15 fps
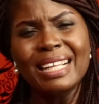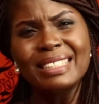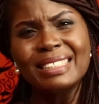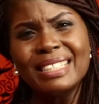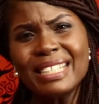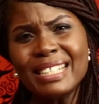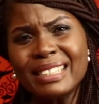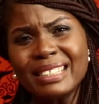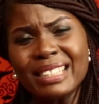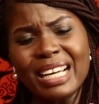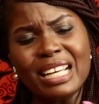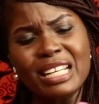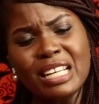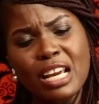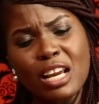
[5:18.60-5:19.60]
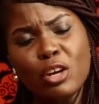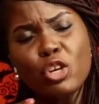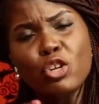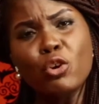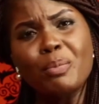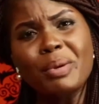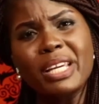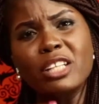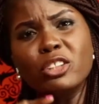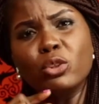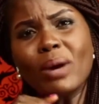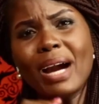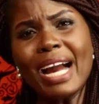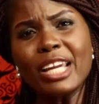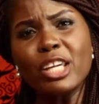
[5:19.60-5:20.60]
And these can, you know, begin
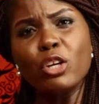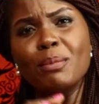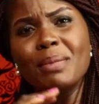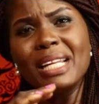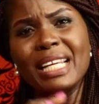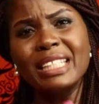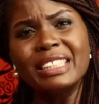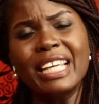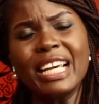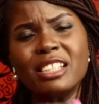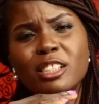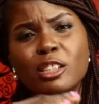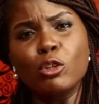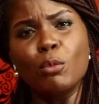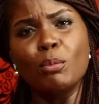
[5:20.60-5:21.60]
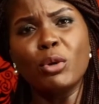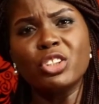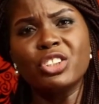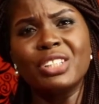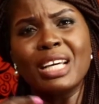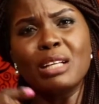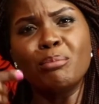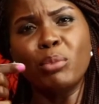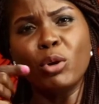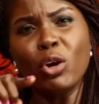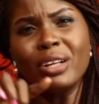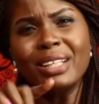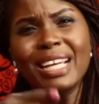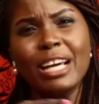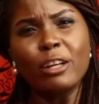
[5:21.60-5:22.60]
to accumulate, get so much that
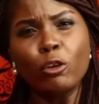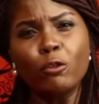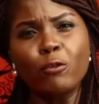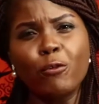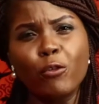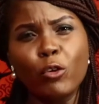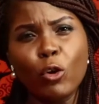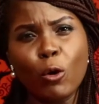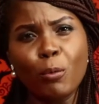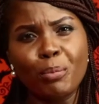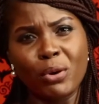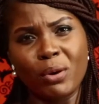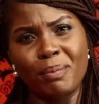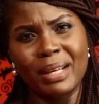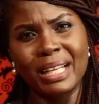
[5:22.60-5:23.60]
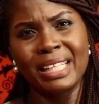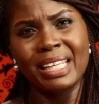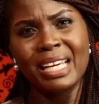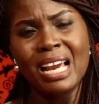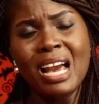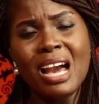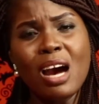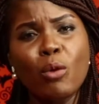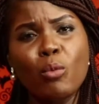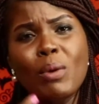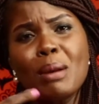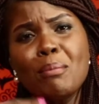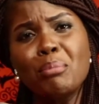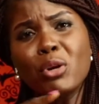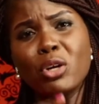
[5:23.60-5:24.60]
blood cannot flow properly. And
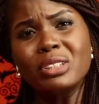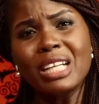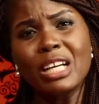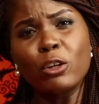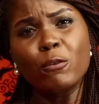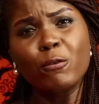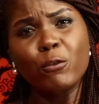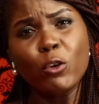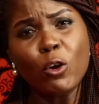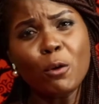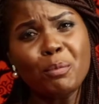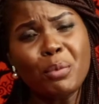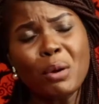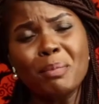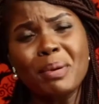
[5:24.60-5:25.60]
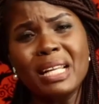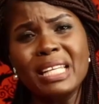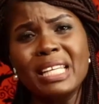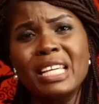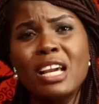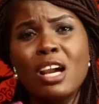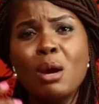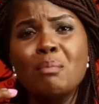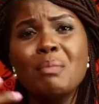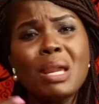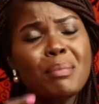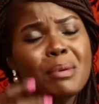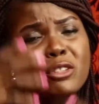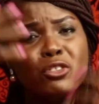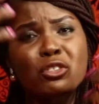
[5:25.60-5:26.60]
when blood cannot flow properly,
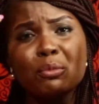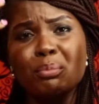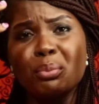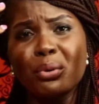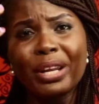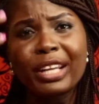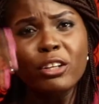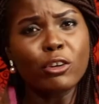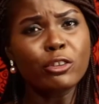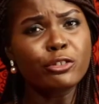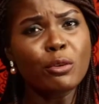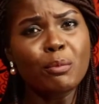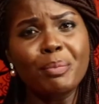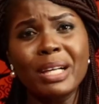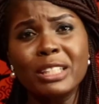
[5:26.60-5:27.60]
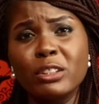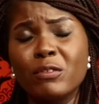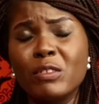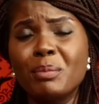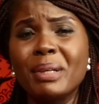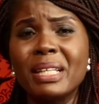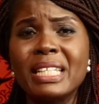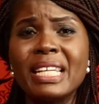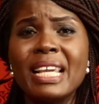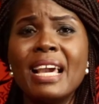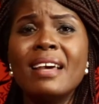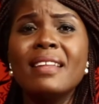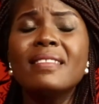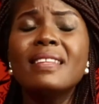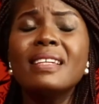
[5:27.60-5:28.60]
maybe to the brain or some part of the body,
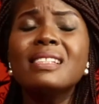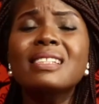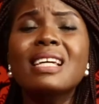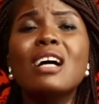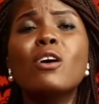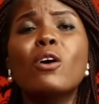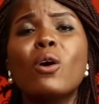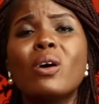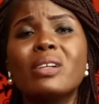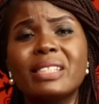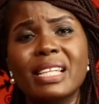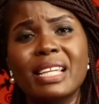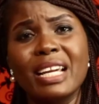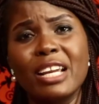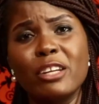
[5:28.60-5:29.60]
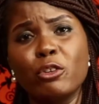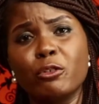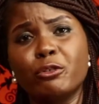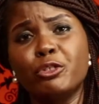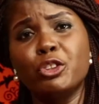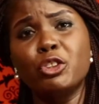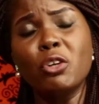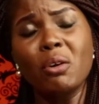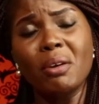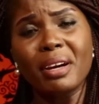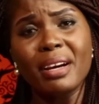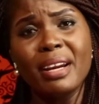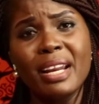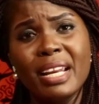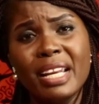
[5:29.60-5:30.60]
this can cause a kind of
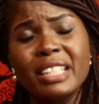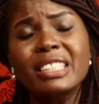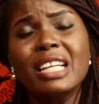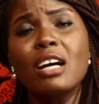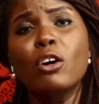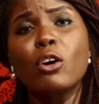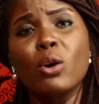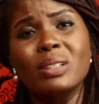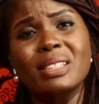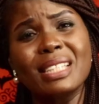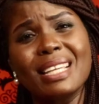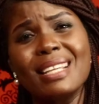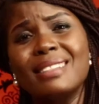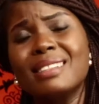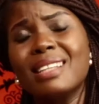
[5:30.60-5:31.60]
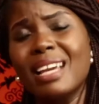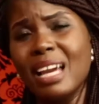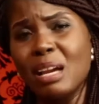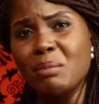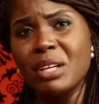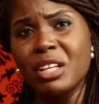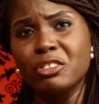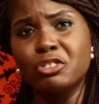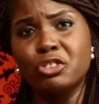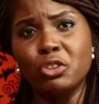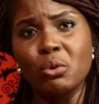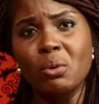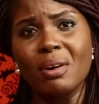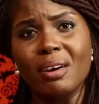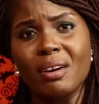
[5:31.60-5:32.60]
stroke. It can cause ischemic
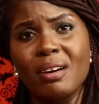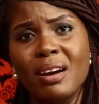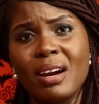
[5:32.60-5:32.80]
stroke.